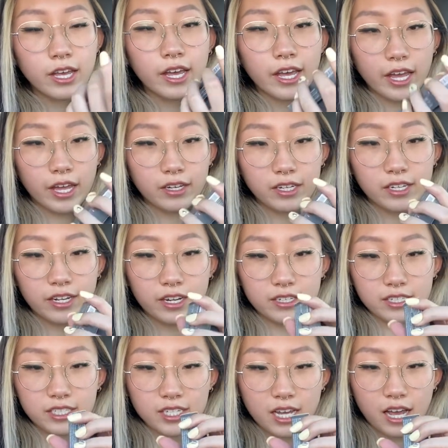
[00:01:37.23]
handy
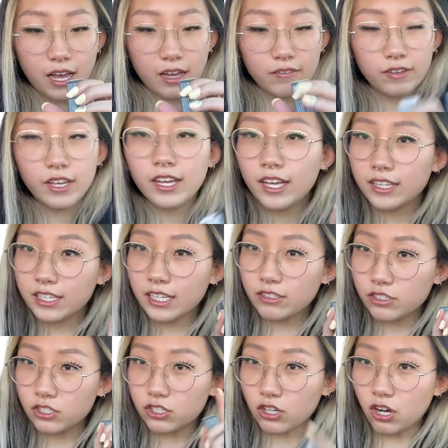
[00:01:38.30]
dandy to have and that was
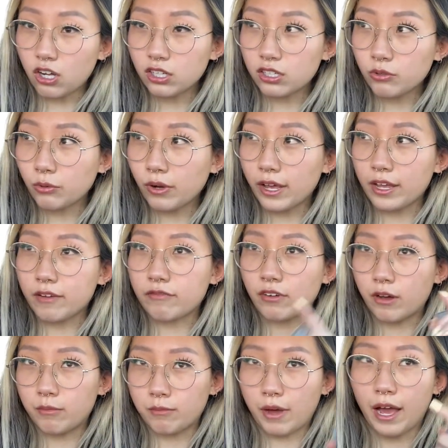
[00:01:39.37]
a dollar away
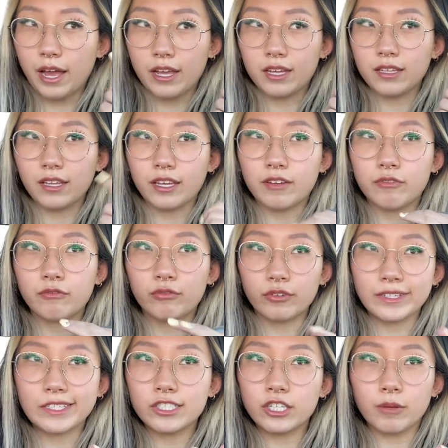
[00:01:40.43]
from my like
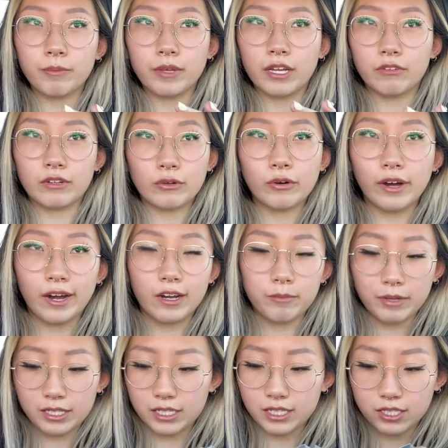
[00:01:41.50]
free shipping
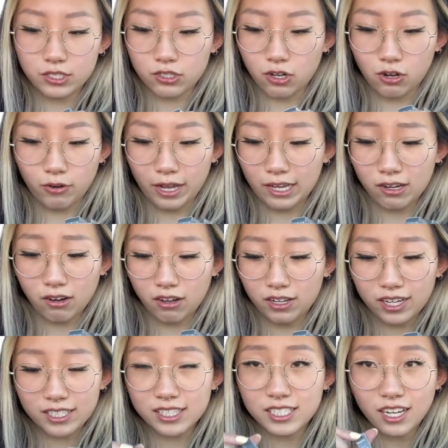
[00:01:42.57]
requirement so I got
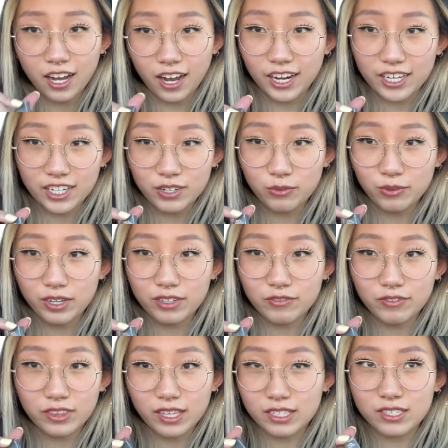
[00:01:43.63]
a tiny one
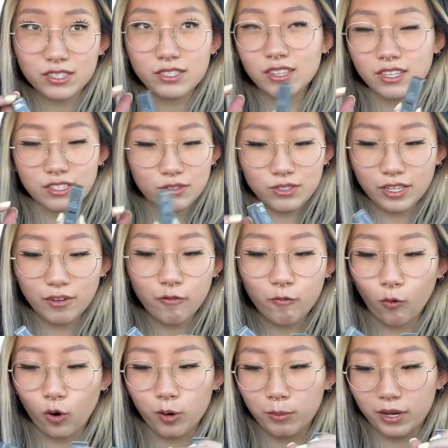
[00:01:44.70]
this this was like
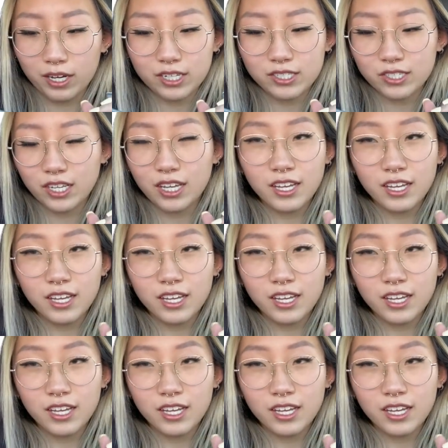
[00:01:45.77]
four bucks